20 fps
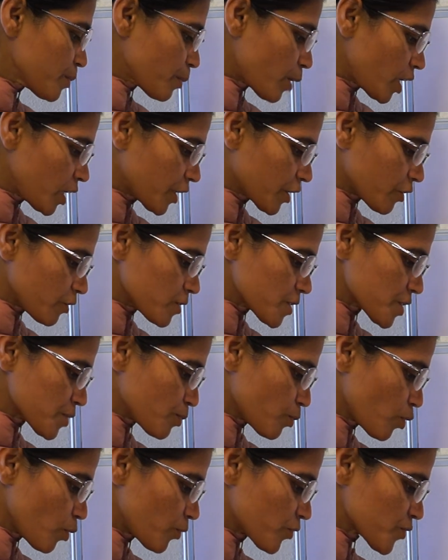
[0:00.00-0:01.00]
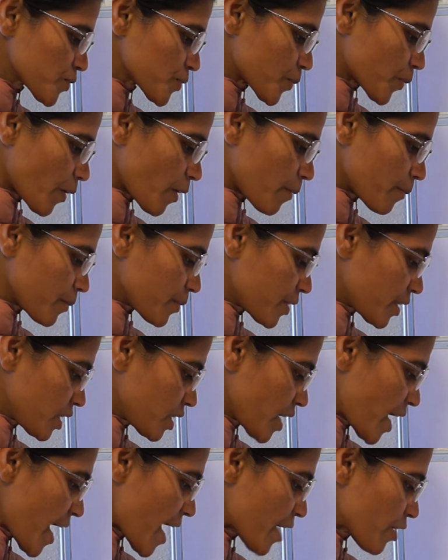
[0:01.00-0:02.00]
molecules moves from the
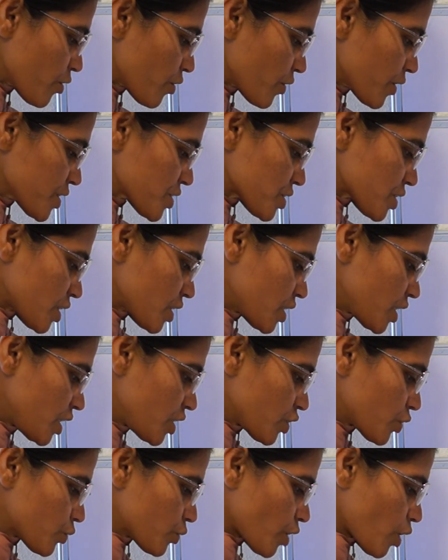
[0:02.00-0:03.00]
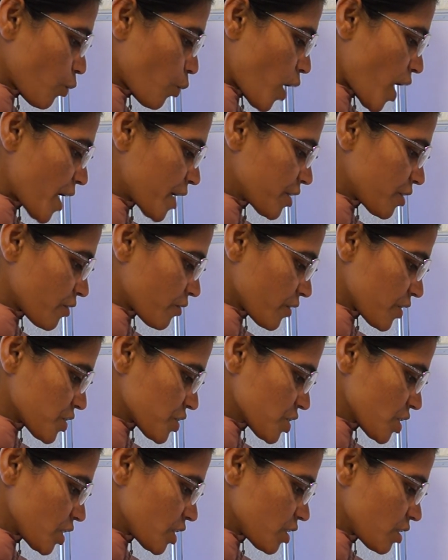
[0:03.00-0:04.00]
narrow region into the wider
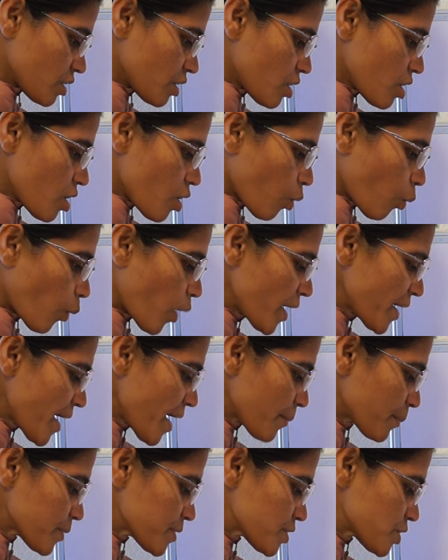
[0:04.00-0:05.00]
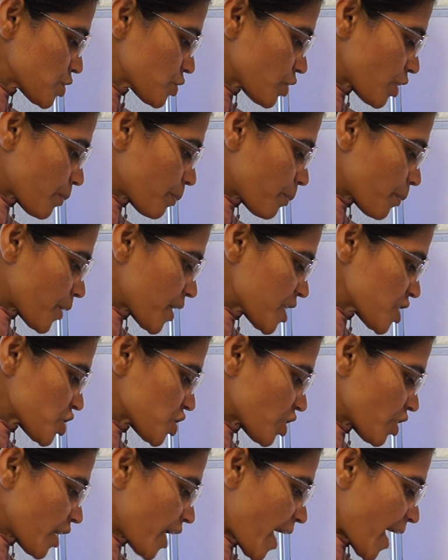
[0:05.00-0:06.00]
region. What happens to the
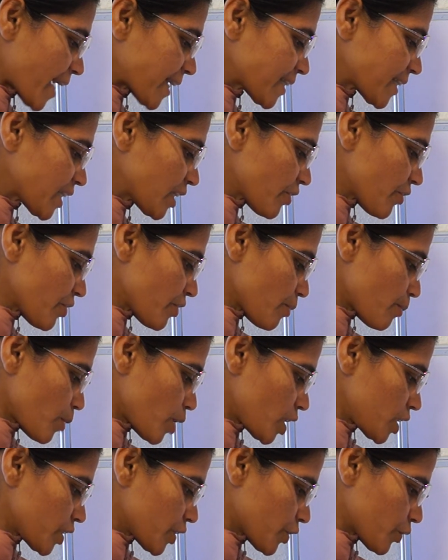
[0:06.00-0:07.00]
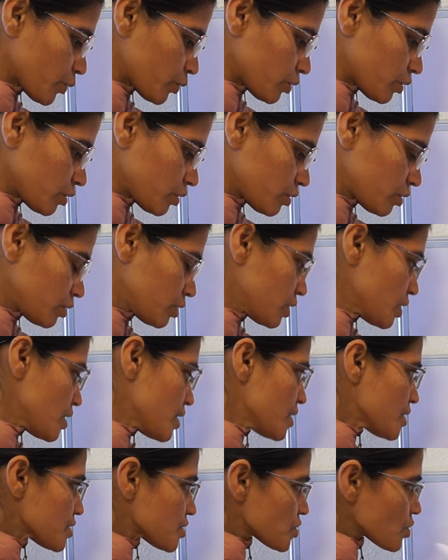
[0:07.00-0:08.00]
pressure acting on the molecule?
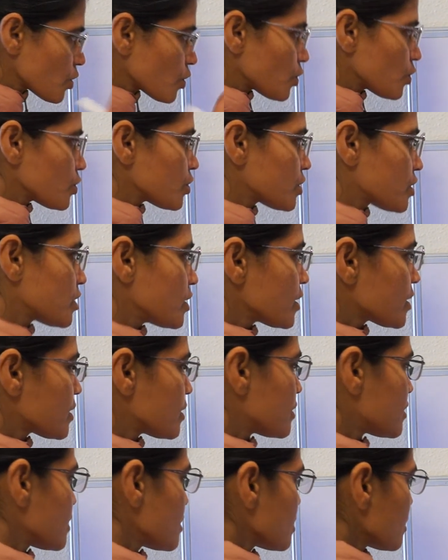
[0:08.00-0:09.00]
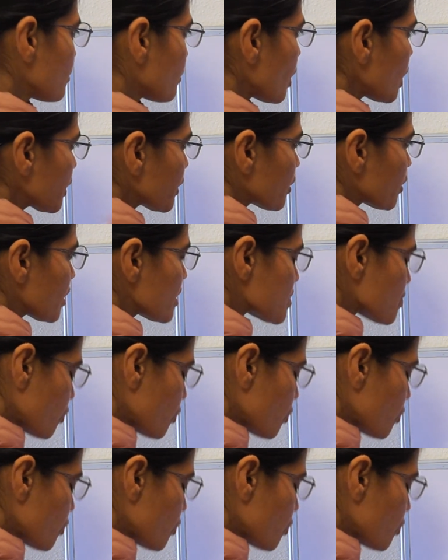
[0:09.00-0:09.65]
So the molecule is